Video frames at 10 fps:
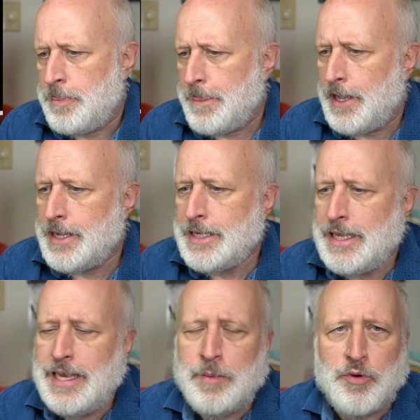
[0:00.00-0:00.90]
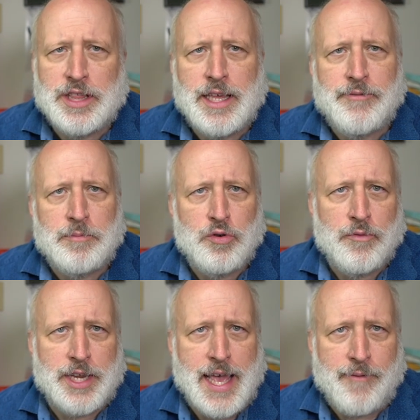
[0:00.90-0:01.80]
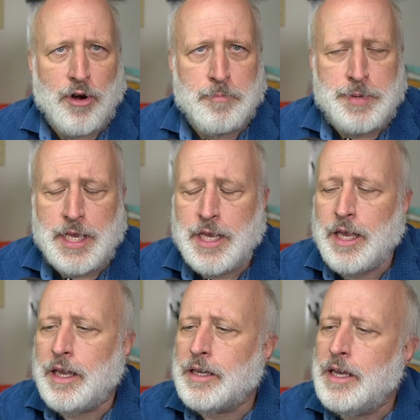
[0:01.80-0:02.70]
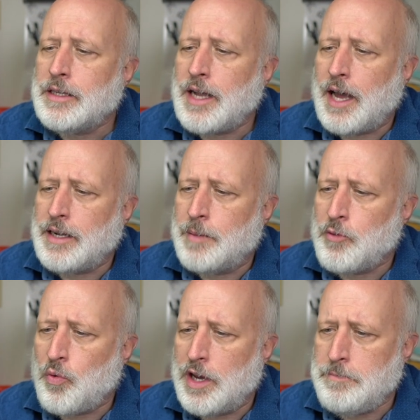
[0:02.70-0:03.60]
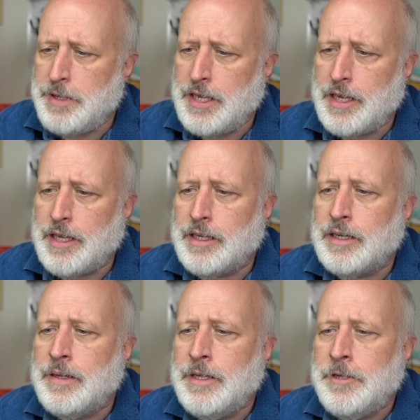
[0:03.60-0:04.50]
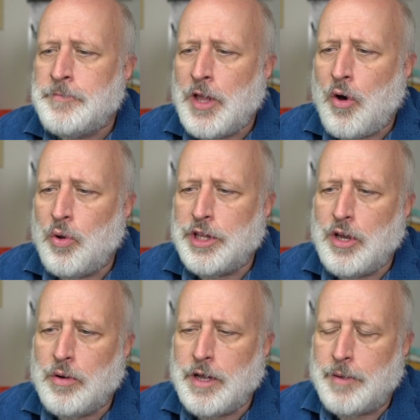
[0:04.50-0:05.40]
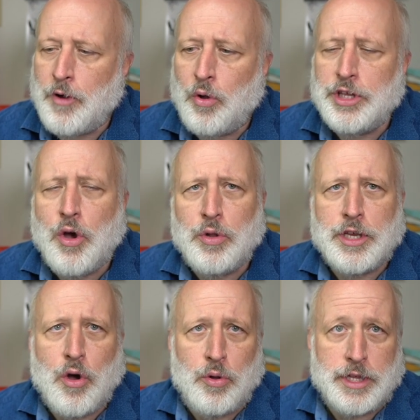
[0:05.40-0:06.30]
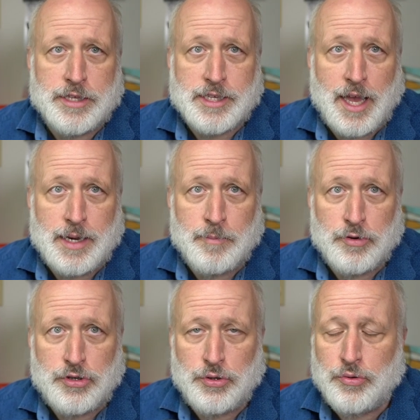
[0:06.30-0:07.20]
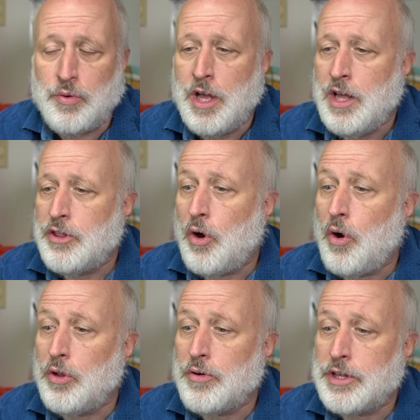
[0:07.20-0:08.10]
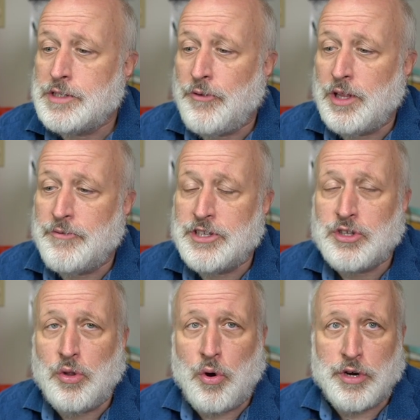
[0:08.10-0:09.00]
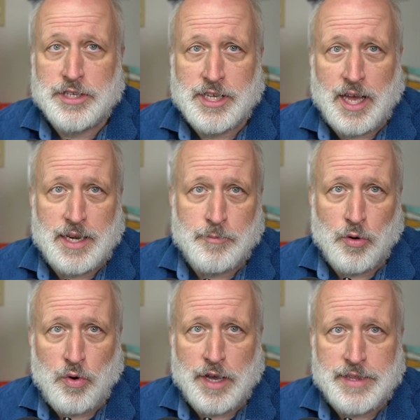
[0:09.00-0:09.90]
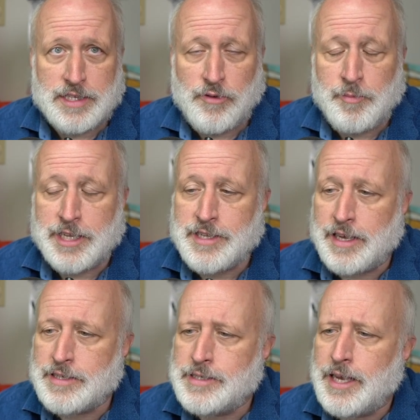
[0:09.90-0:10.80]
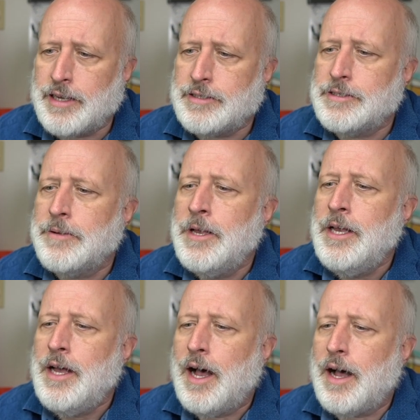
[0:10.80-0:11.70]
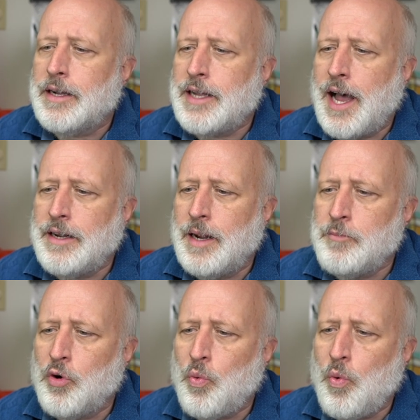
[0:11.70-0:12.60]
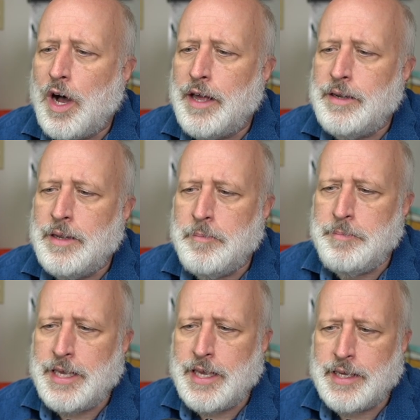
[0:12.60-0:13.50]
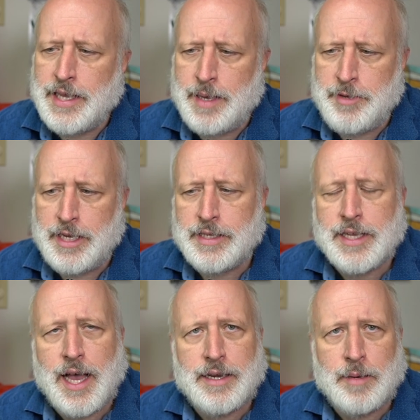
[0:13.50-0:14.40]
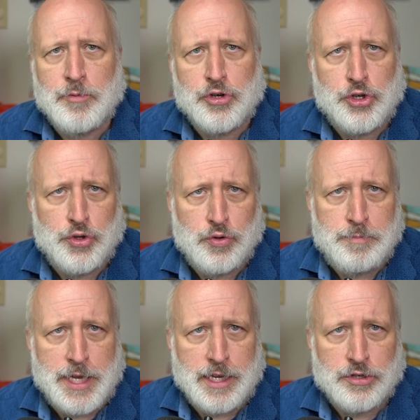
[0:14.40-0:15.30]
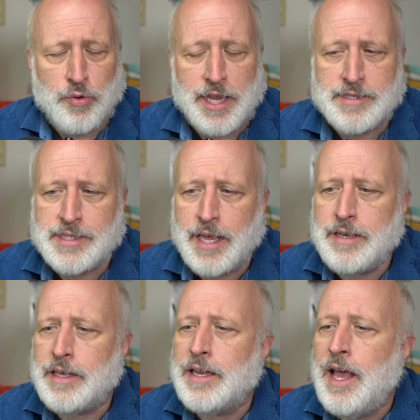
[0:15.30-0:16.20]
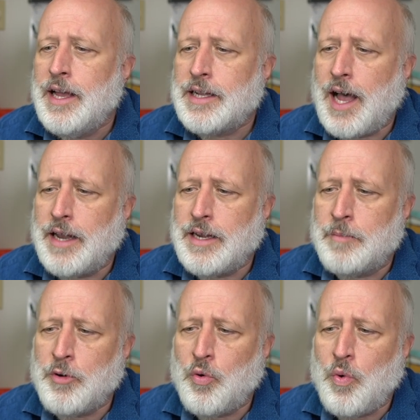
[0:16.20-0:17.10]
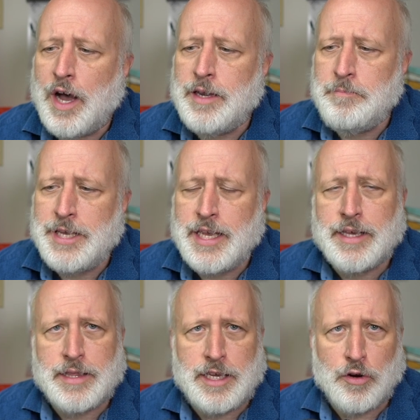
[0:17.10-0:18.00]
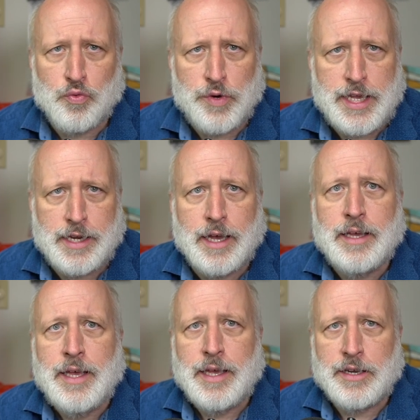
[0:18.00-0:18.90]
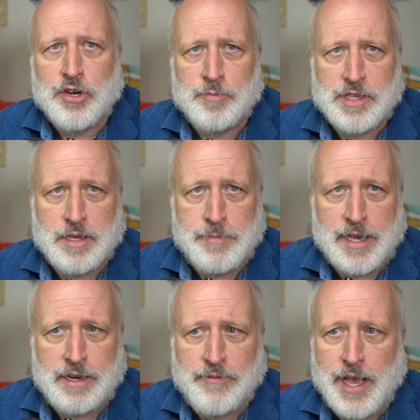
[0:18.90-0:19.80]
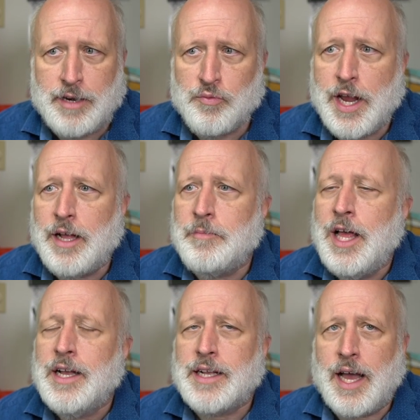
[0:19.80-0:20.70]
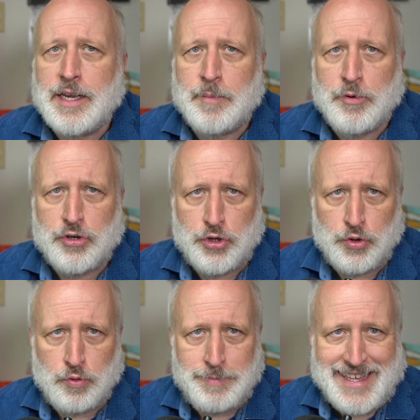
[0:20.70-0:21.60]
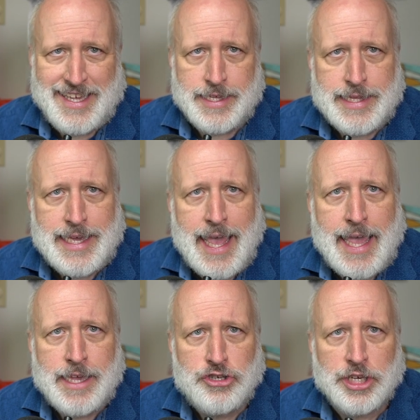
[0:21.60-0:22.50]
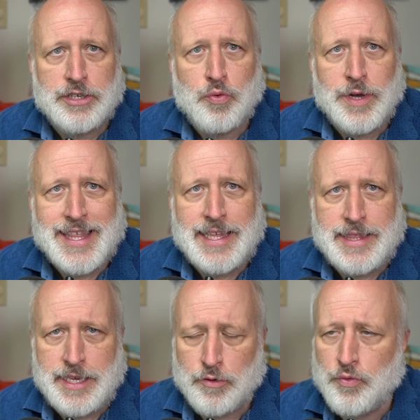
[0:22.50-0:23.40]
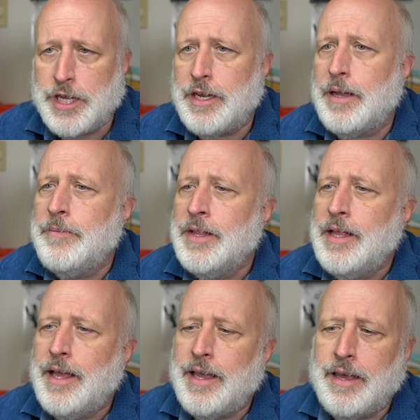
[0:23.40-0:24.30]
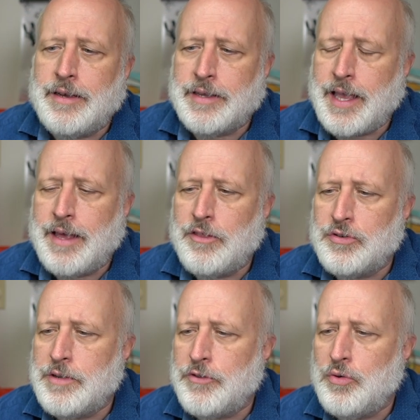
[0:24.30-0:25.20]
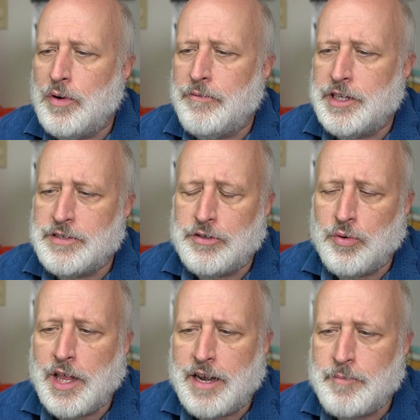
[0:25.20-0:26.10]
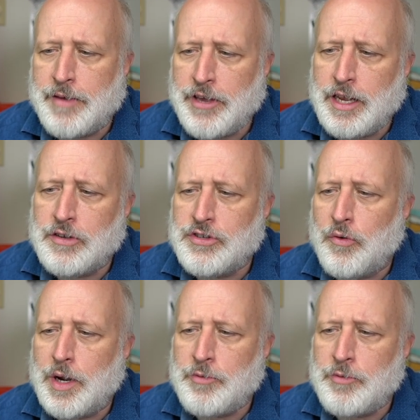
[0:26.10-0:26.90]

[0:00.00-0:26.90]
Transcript: uh, in him we live and move and have our being. God number one being holy, um, holy, holy, holy is God number two. The whole earth is full of his glory is God number one. That's from Isaiah six. Uh, God number one being immanent, God number two being transcendent, God number one being the arena in terms of the metadivine realm, God number two being the agent within the arena. And again, those of you who have listened to a lot of my videos know what I'm